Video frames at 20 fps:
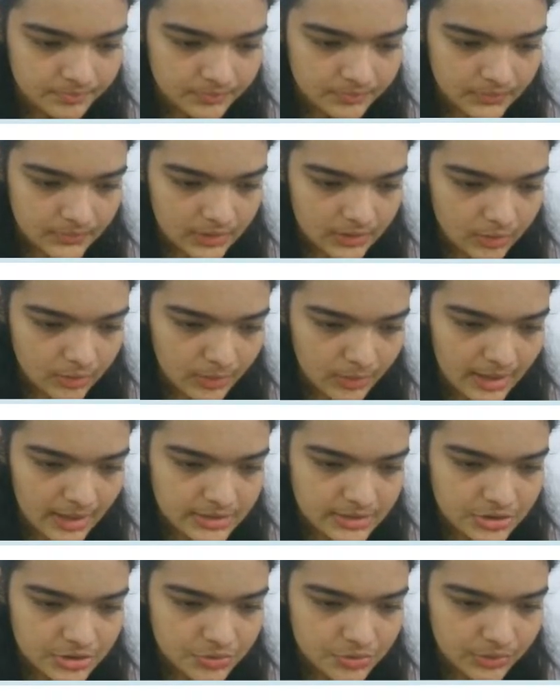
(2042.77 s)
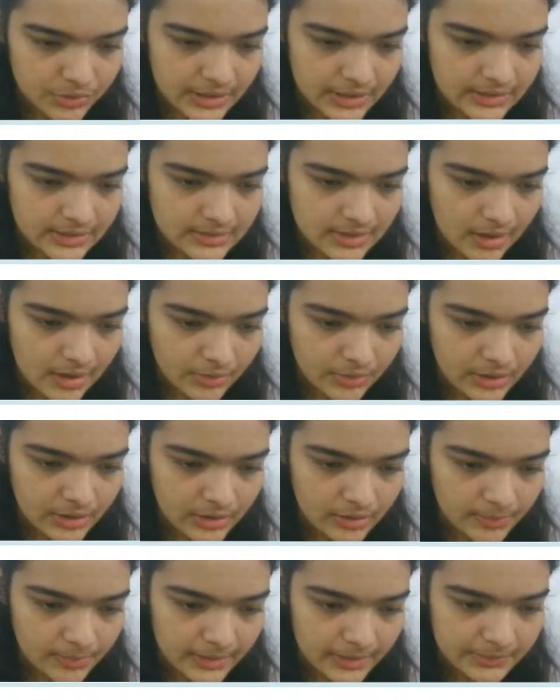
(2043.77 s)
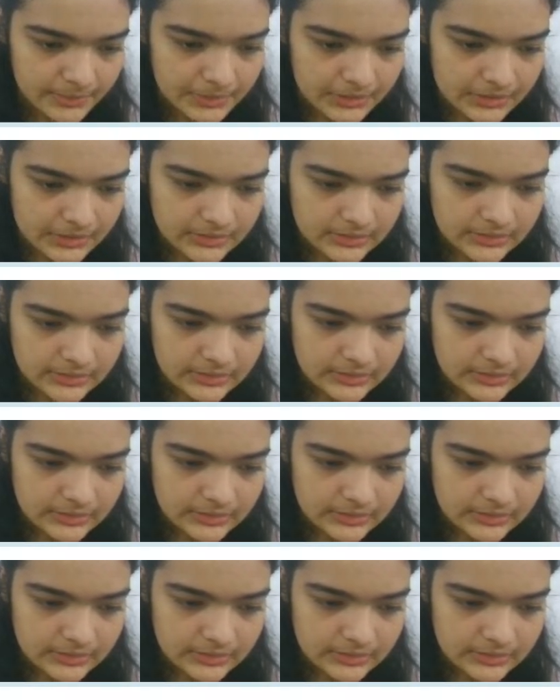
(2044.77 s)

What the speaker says: You know what, let's just rotate this around a little bit because